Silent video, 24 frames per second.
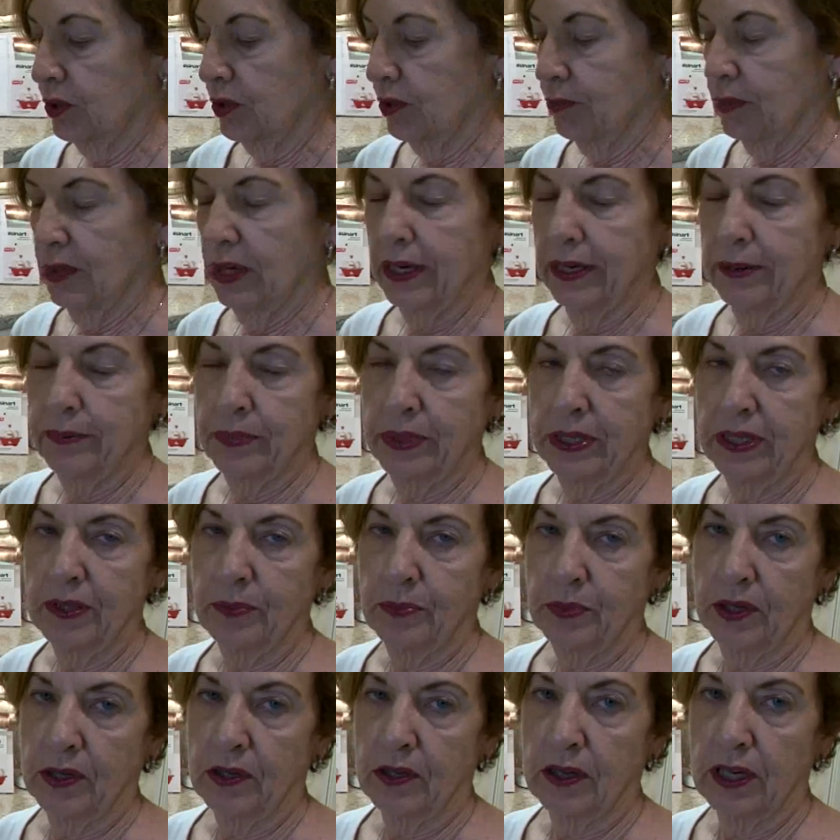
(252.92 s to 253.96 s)
my peanut
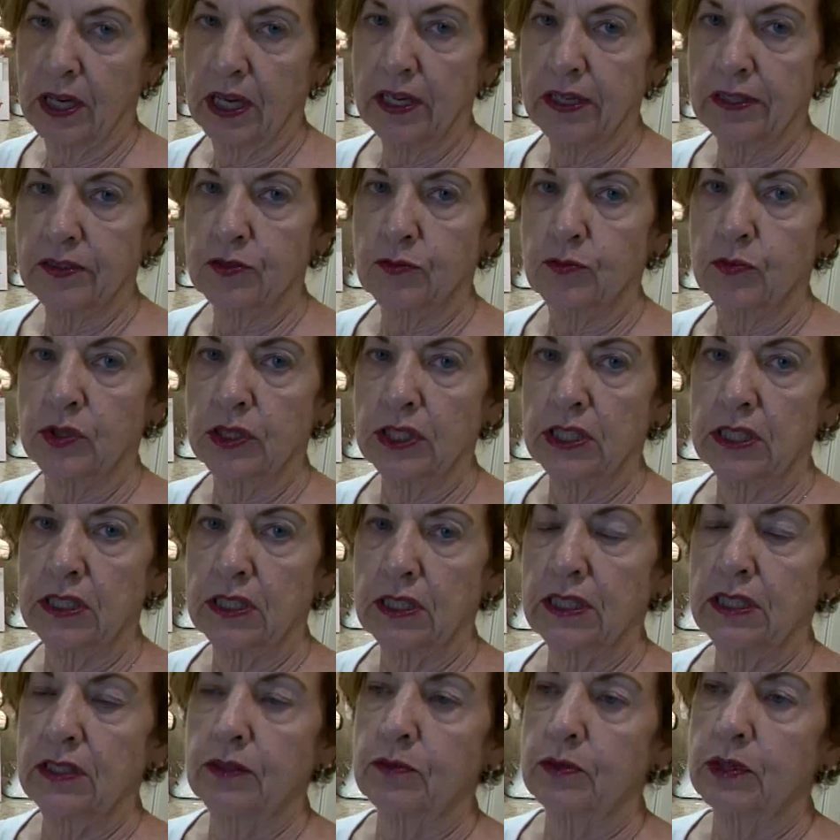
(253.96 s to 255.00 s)
butter and it's
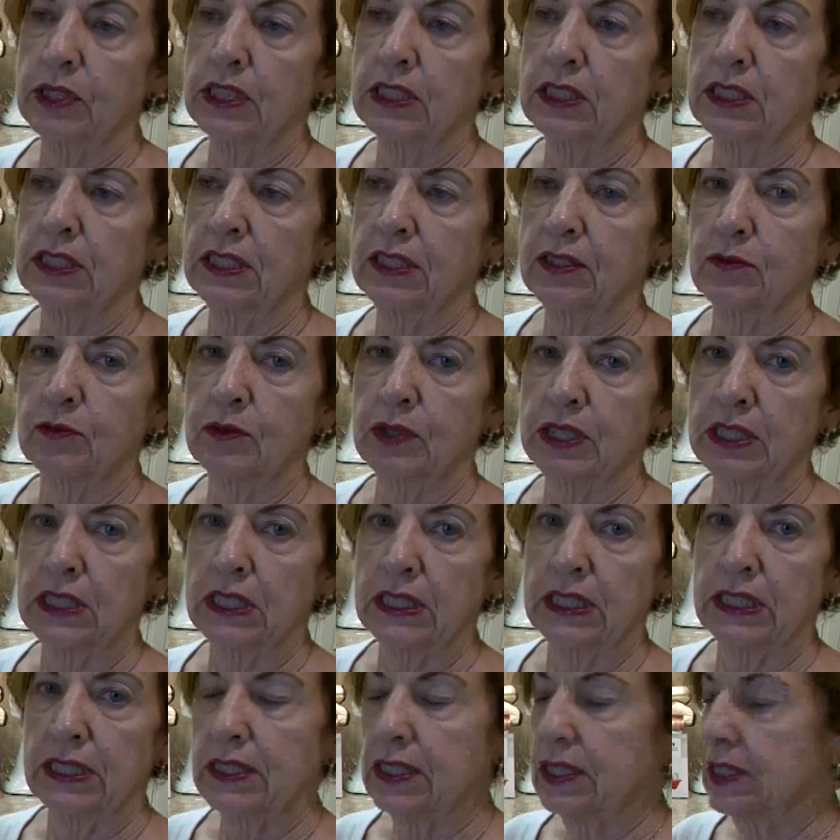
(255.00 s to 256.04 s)
really, really,
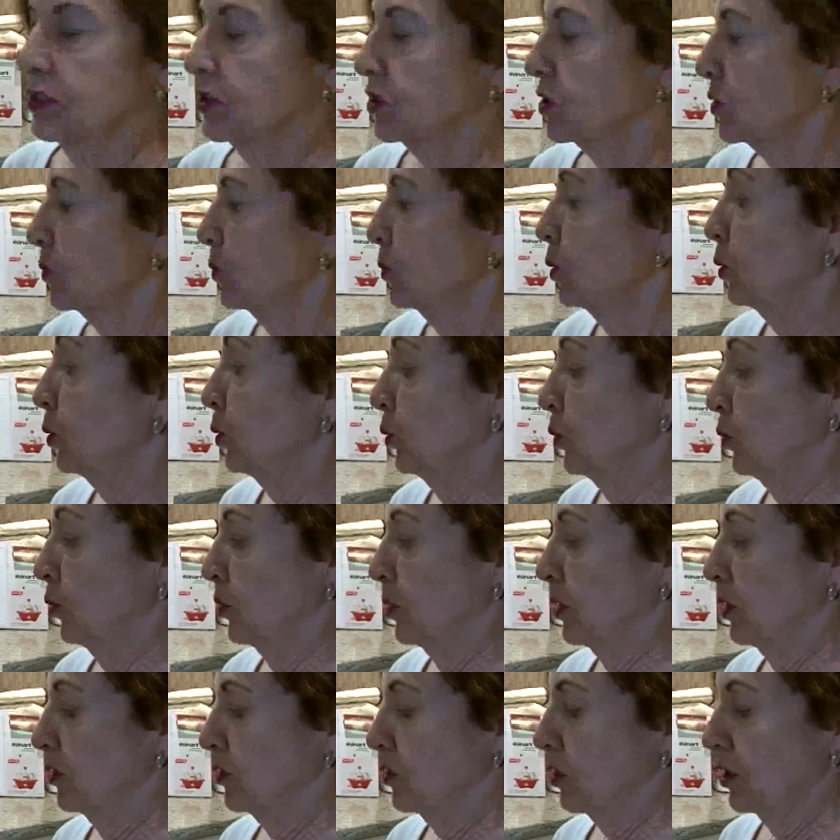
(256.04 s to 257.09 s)
really smooth.
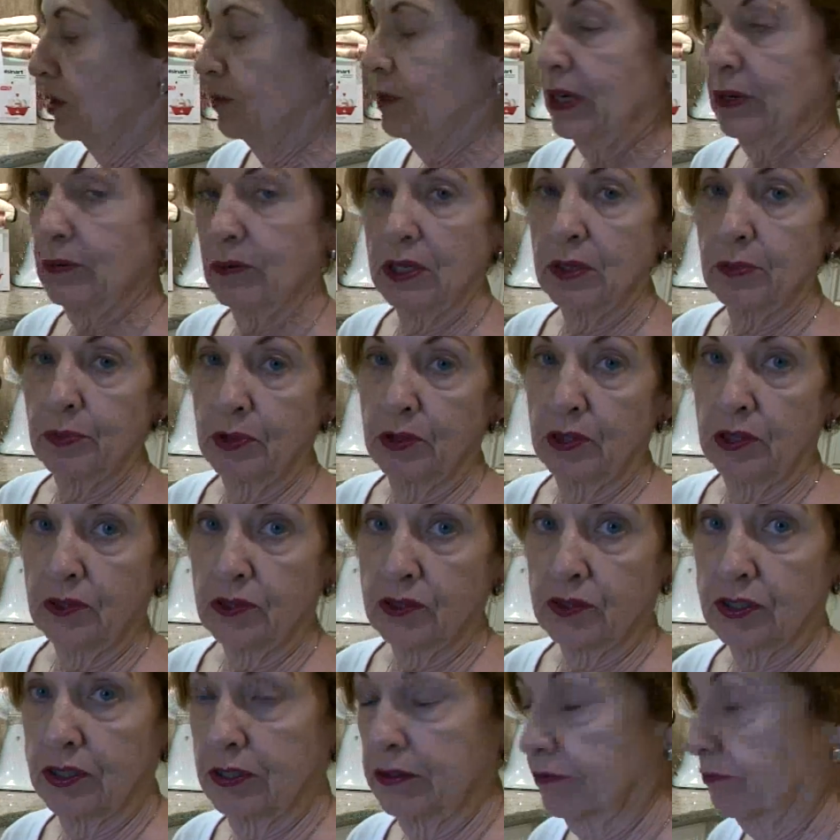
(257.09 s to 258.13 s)
So you might want to put yours
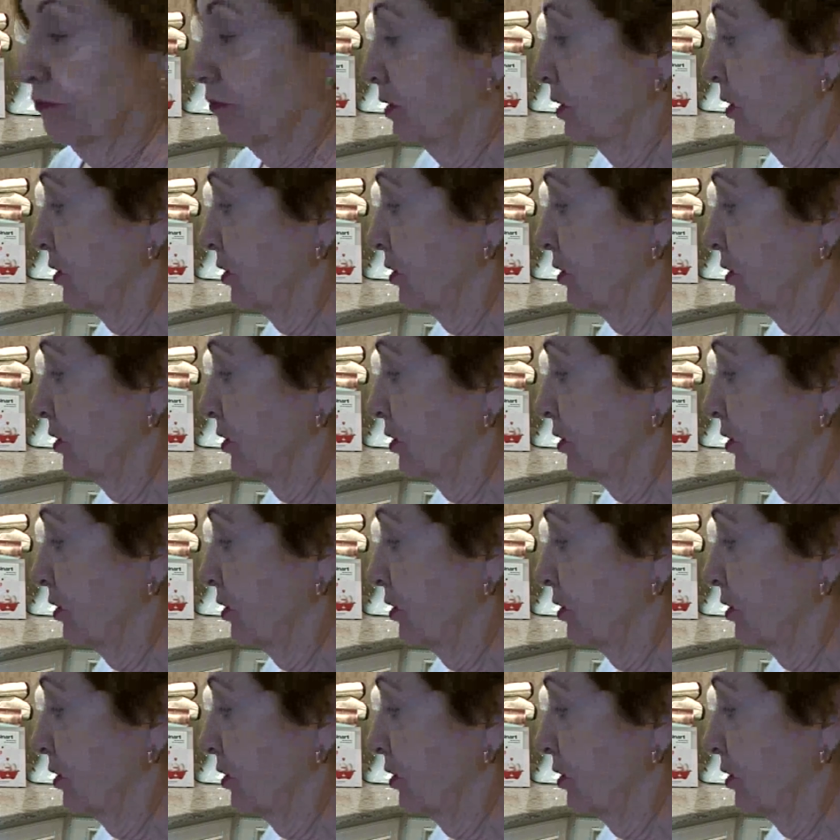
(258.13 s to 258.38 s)
in the fridge